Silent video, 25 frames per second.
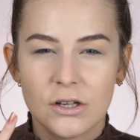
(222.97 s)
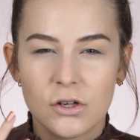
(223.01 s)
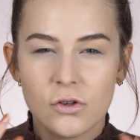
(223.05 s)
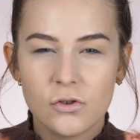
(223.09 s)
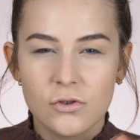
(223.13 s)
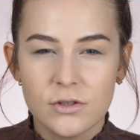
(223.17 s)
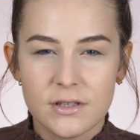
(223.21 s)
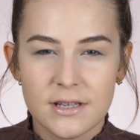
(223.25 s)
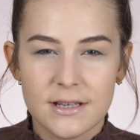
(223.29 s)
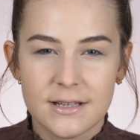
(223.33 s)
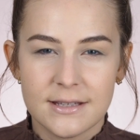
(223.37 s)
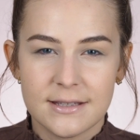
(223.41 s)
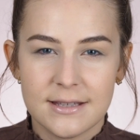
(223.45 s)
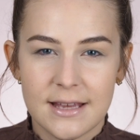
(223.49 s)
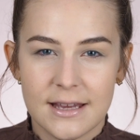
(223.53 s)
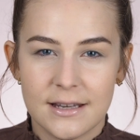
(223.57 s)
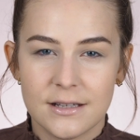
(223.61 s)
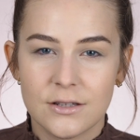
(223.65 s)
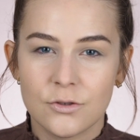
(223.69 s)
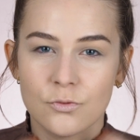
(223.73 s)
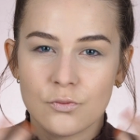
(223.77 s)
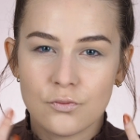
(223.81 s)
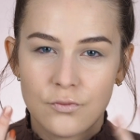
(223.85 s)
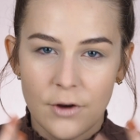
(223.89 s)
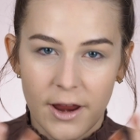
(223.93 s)
loses
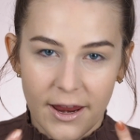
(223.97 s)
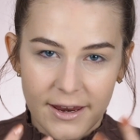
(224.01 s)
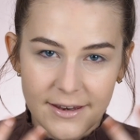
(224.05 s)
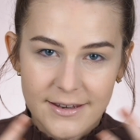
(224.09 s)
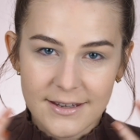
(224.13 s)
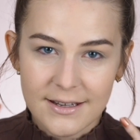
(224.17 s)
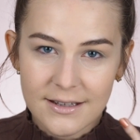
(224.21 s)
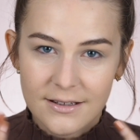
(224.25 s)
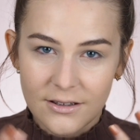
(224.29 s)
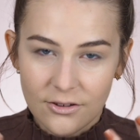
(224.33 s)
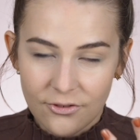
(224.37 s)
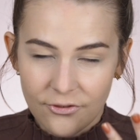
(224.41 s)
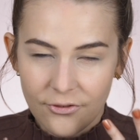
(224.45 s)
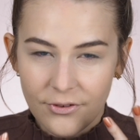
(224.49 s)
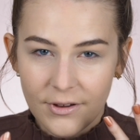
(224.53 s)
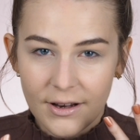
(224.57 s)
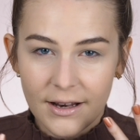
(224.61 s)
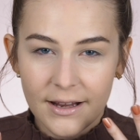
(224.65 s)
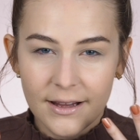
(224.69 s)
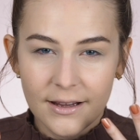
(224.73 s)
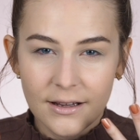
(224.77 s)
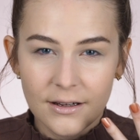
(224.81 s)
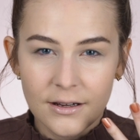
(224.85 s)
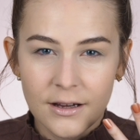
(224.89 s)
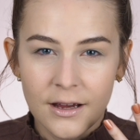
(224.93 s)
that radiant
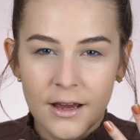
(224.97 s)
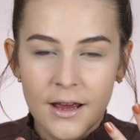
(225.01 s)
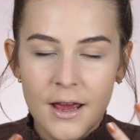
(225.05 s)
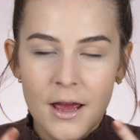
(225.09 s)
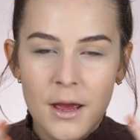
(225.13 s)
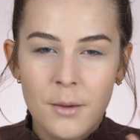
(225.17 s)
feeling,